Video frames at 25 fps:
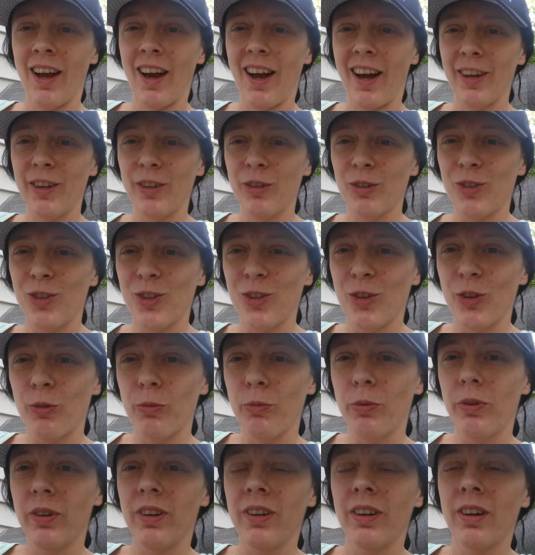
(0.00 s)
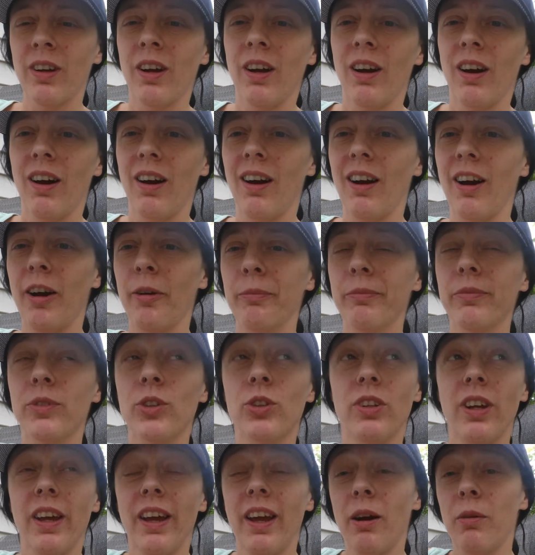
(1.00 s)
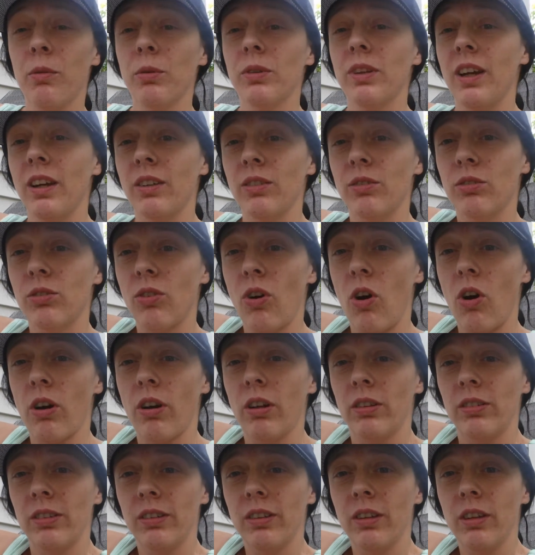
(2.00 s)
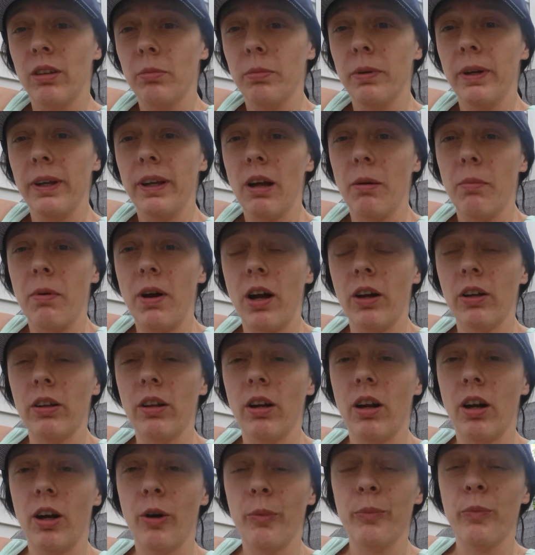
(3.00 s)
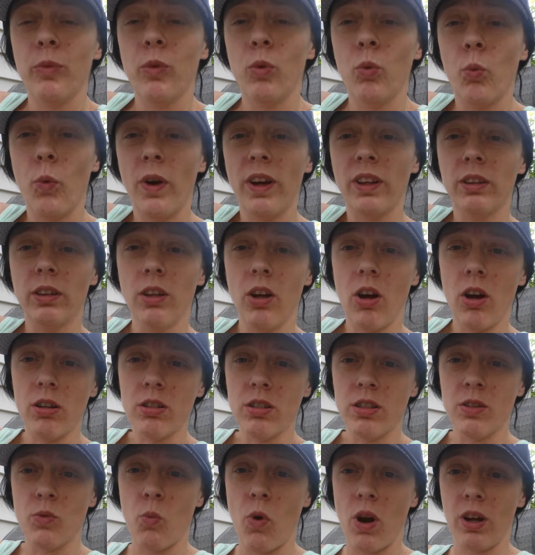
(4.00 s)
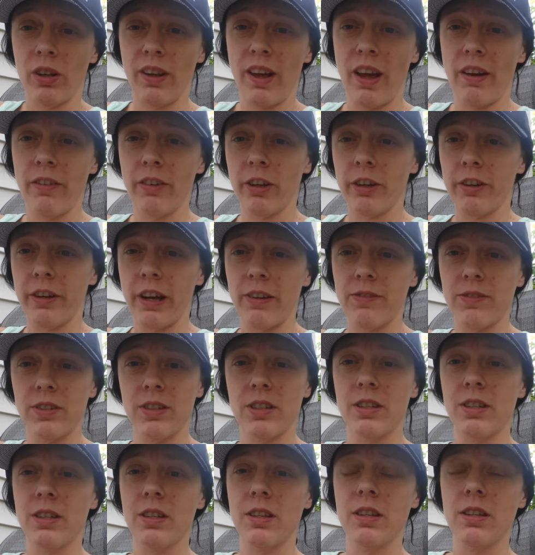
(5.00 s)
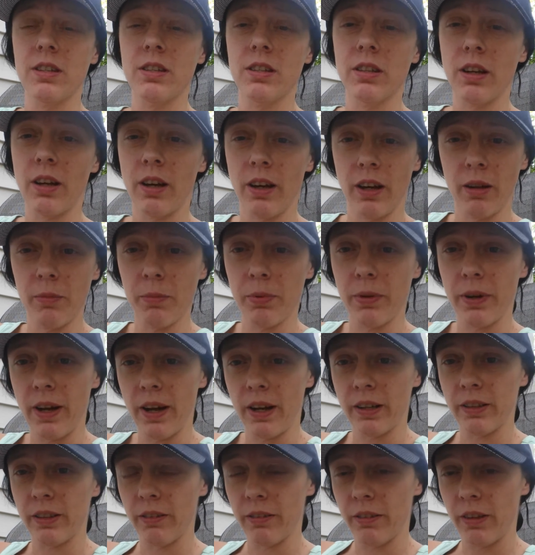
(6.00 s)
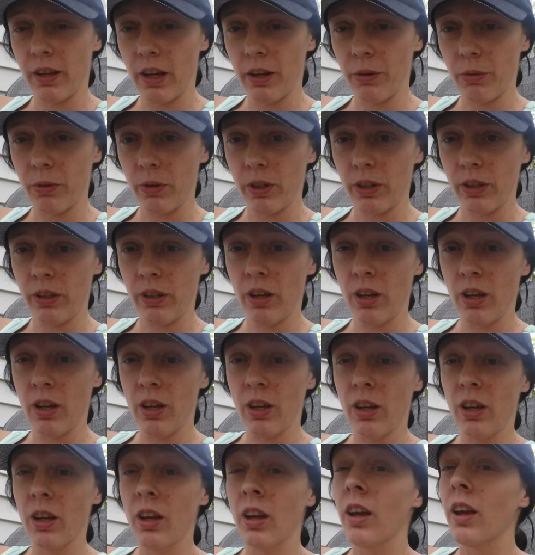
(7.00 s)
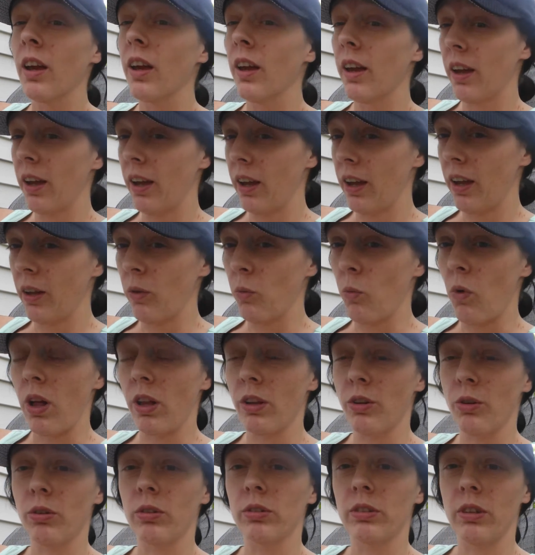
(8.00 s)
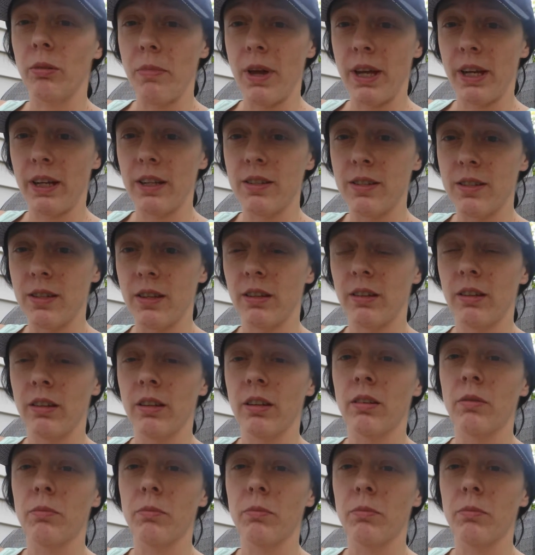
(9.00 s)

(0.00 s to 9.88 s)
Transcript: Hi YouTube. Um, today I would like to talk a little bit about um, weight loss while having Graves disease and a hyperactive thyroid and while you're on the medicine